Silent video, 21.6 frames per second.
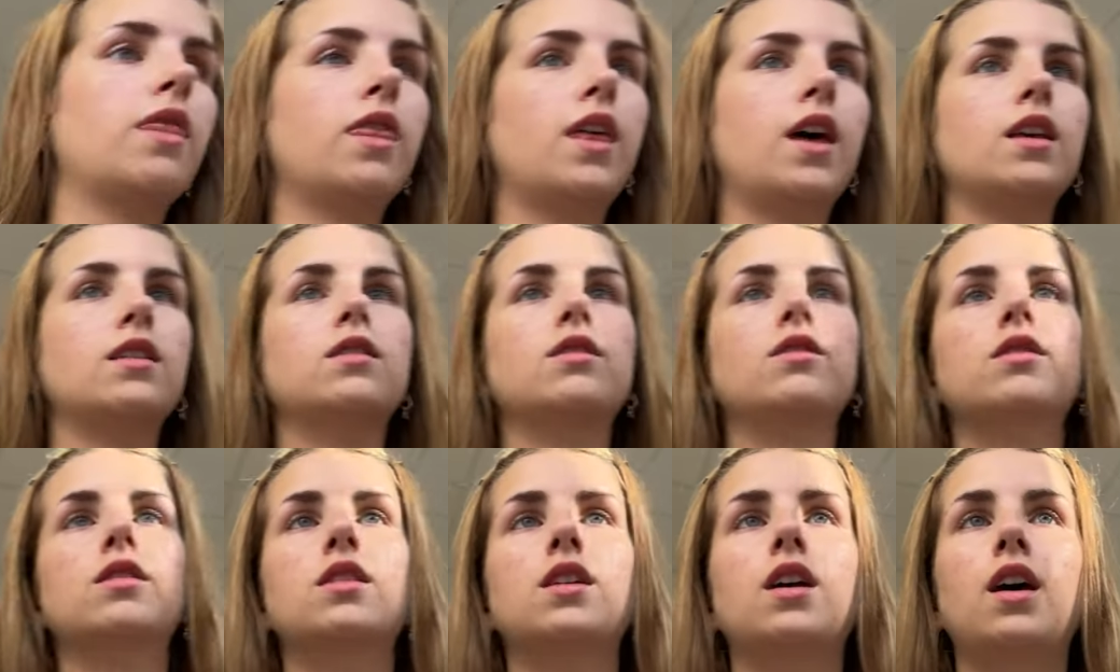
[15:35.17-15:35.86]
That's
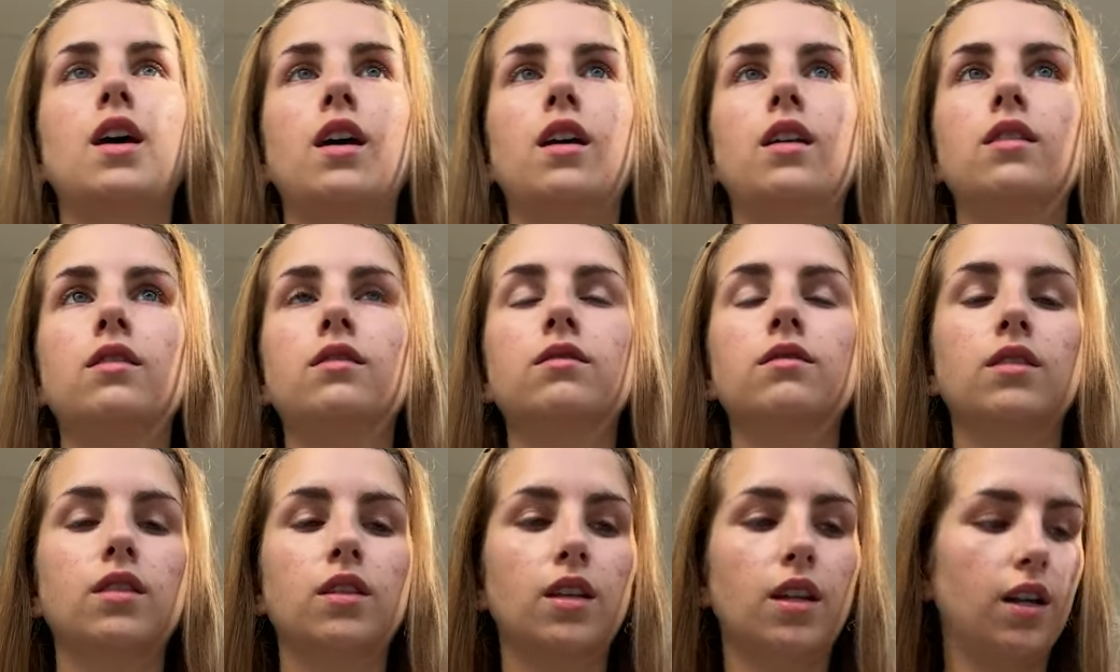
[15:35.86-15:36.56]
all done.
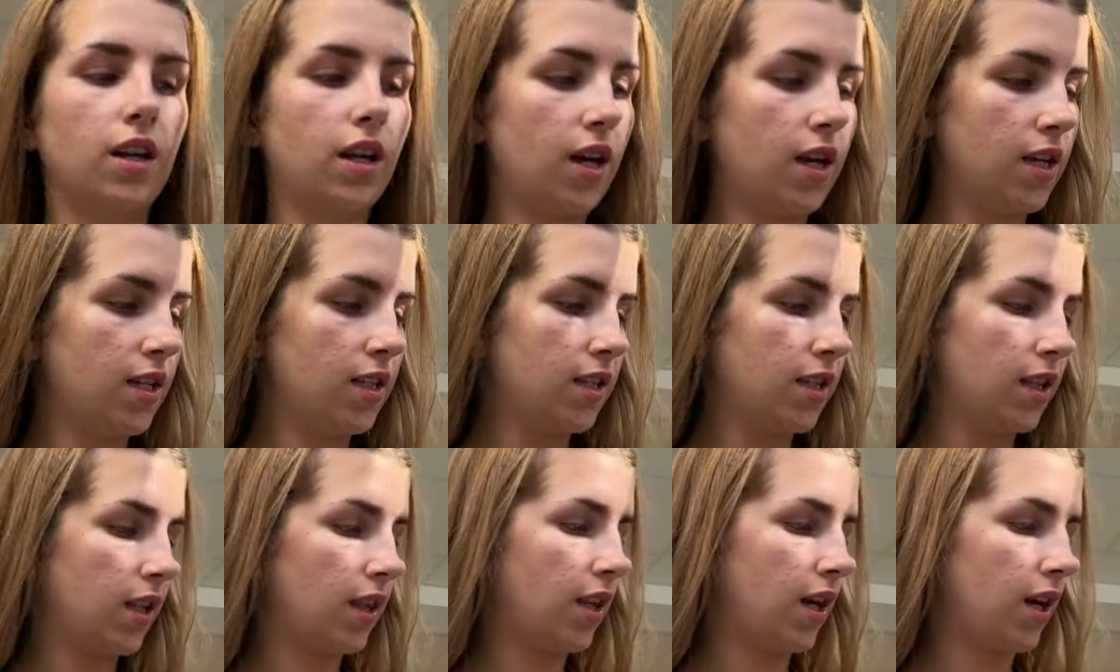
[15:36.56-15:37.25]
The last
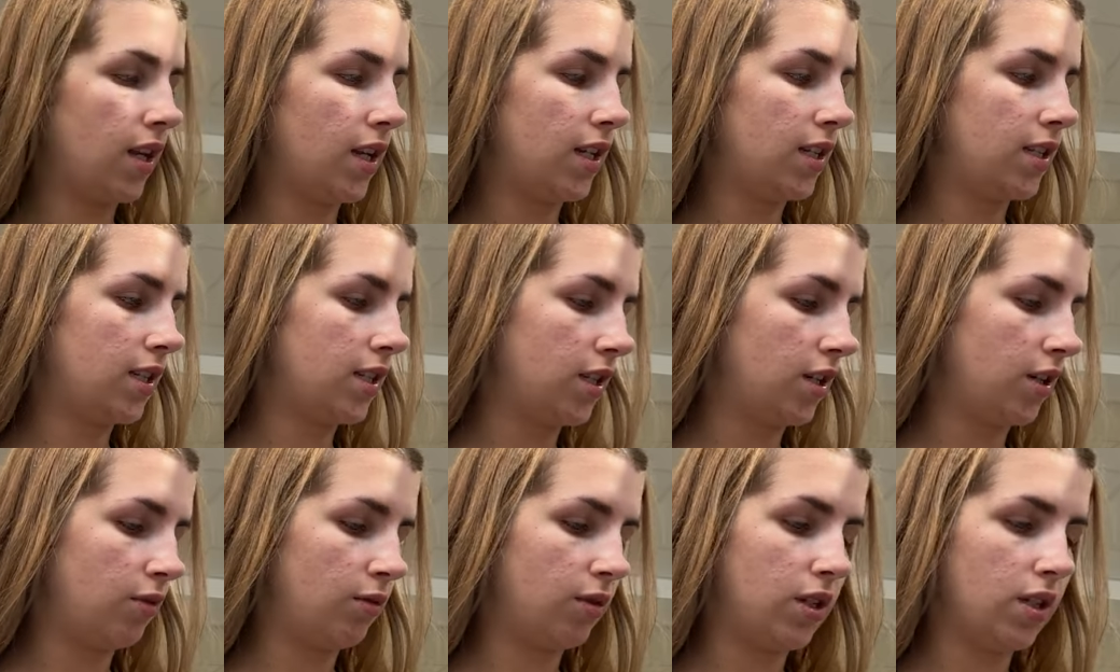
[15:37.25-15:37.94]
thing that I need to
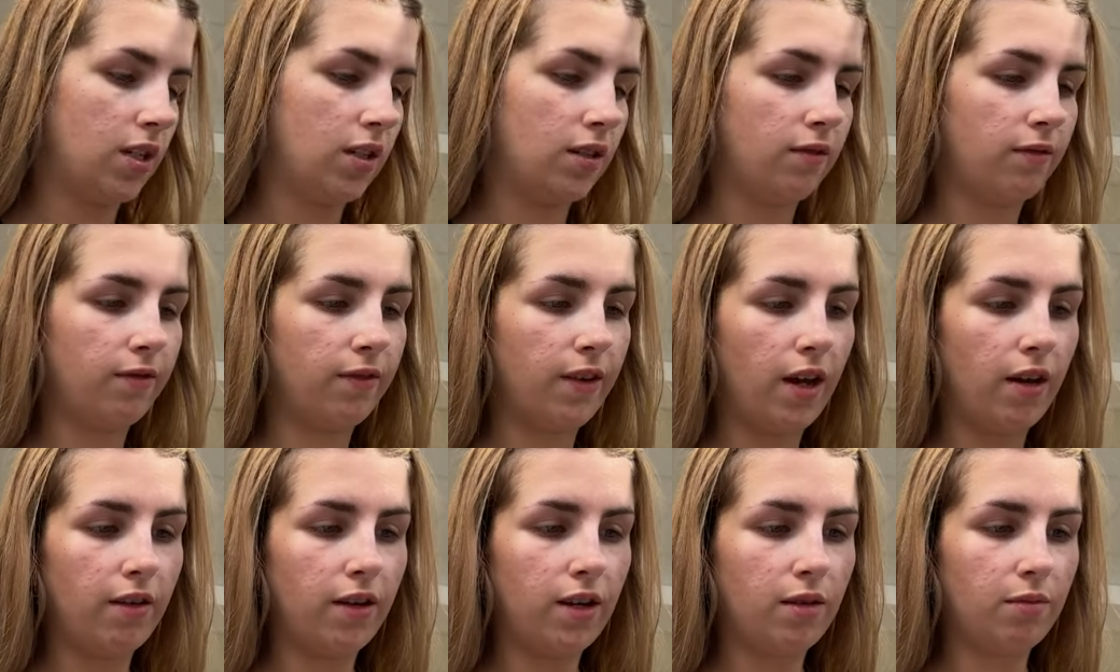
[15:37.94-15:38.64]
do, which is
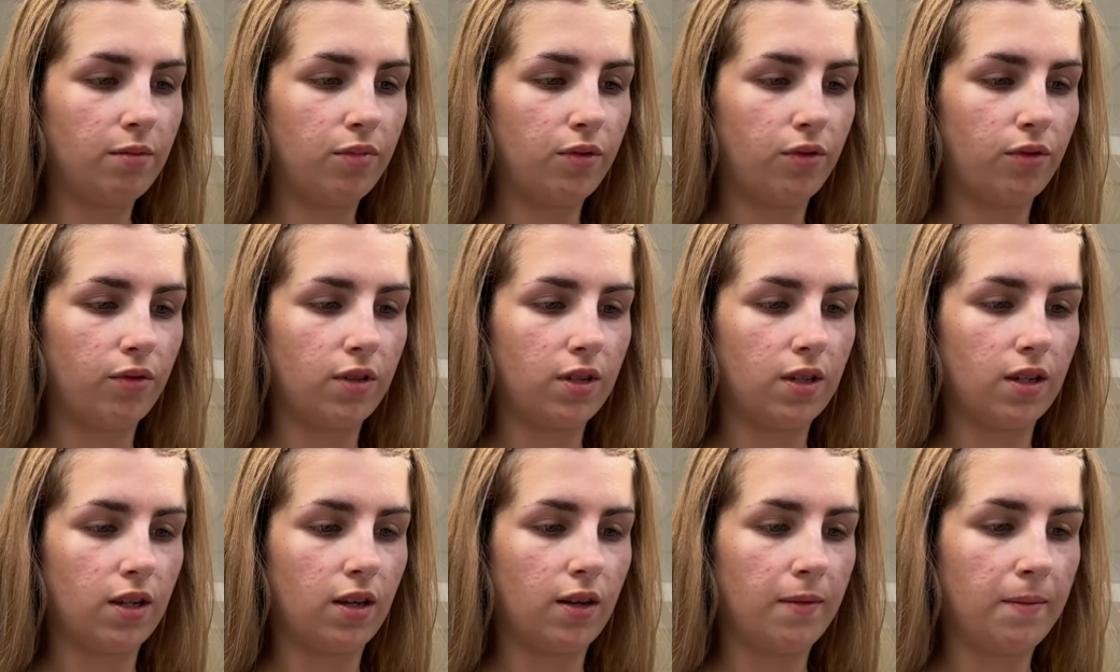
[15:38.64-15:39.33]
very
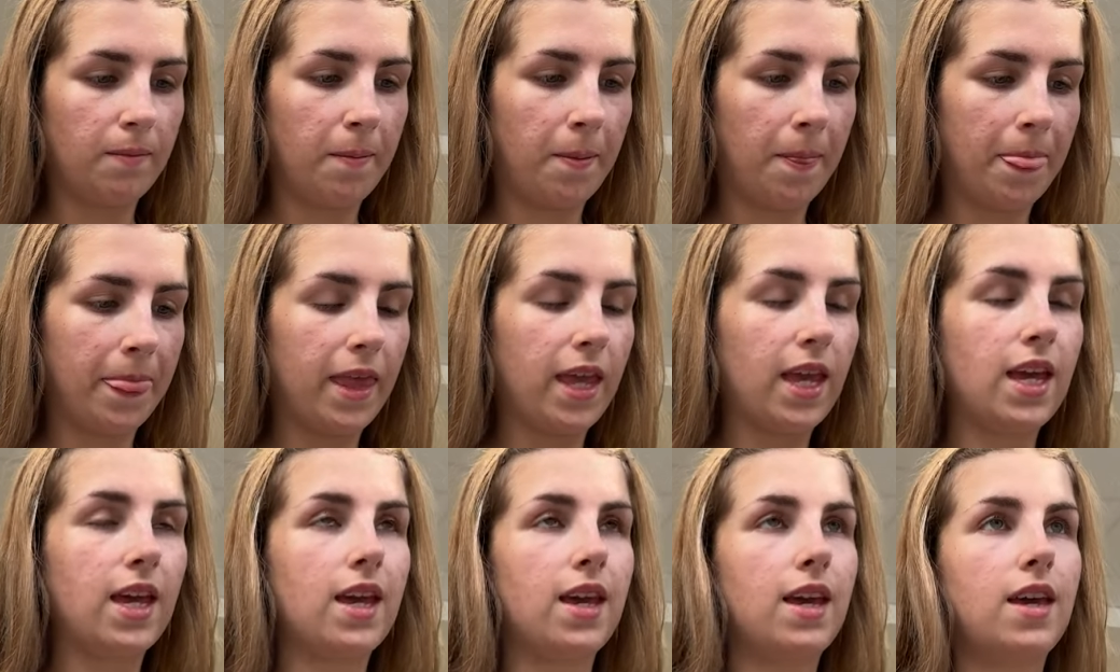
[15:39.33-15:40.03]
important,
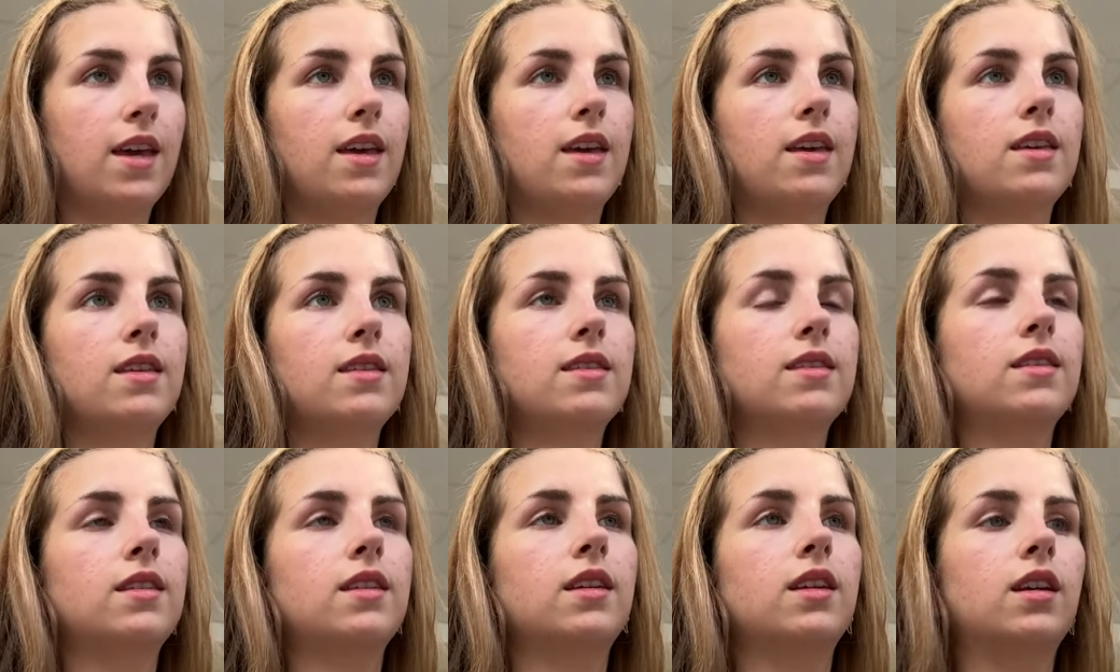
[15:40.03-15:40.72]
is
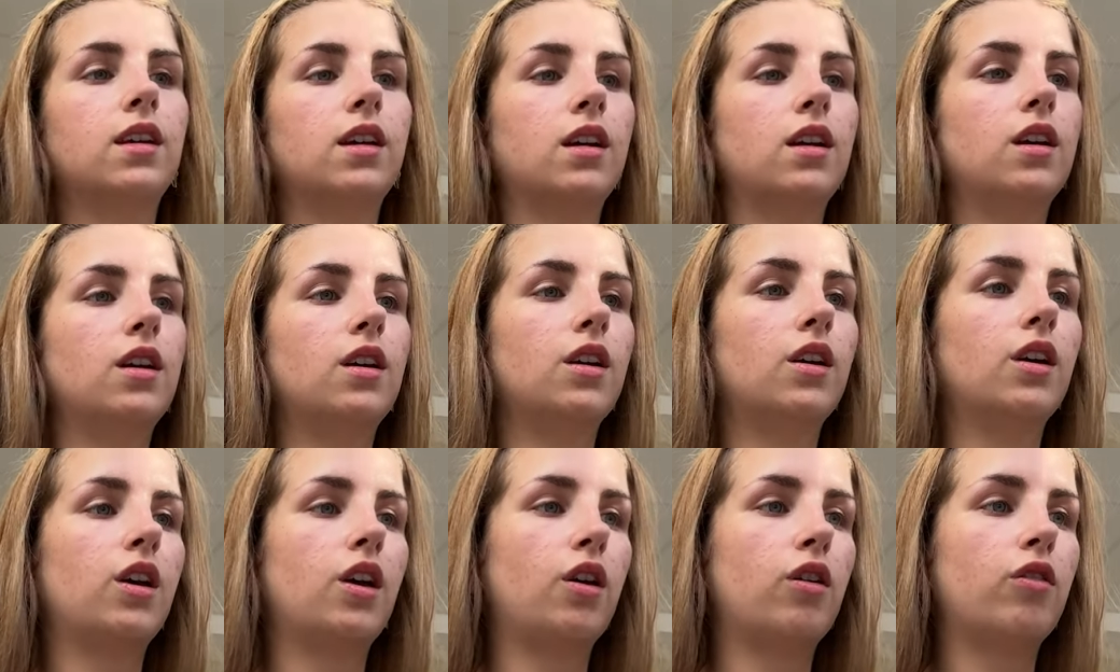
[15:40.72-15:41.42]

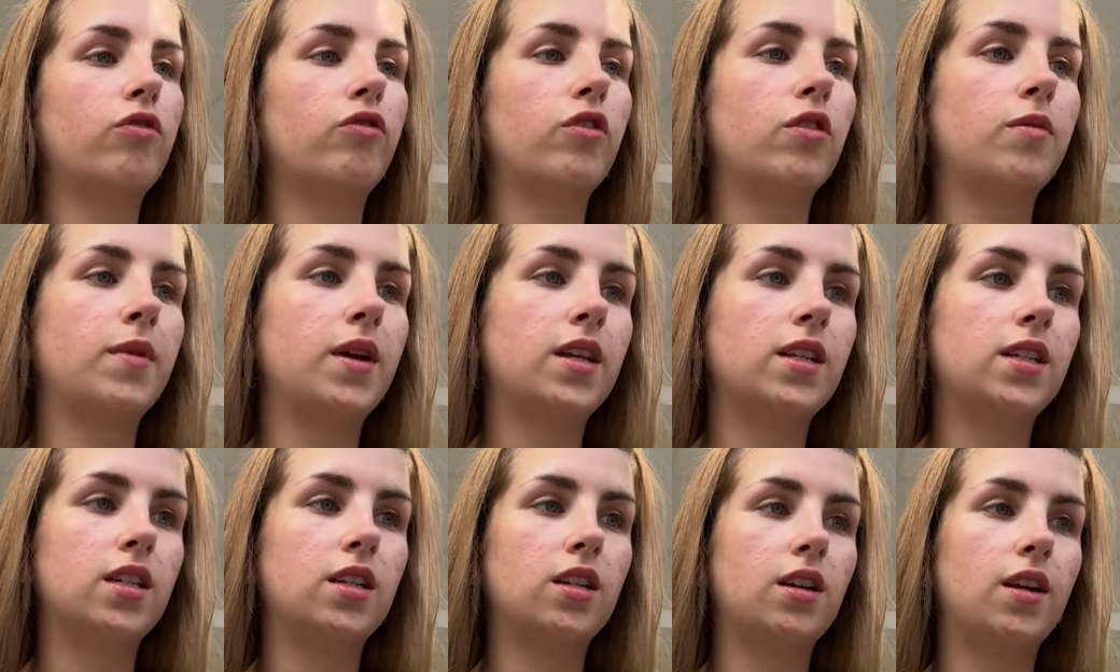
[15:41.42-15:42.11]
go through my
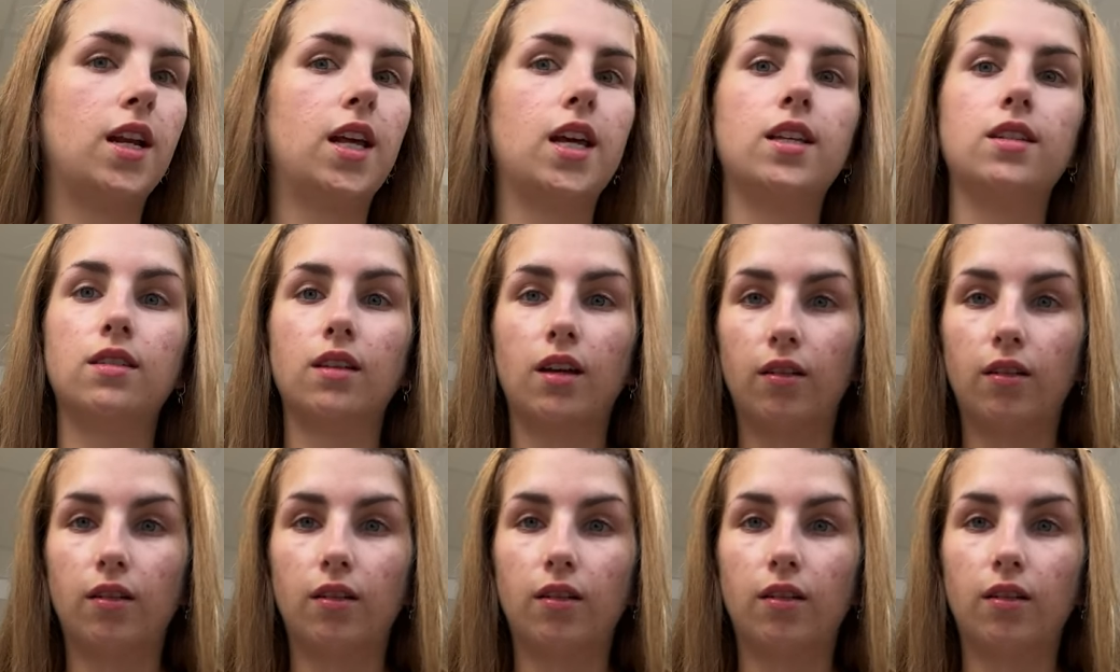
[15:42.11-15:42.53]
to-do list.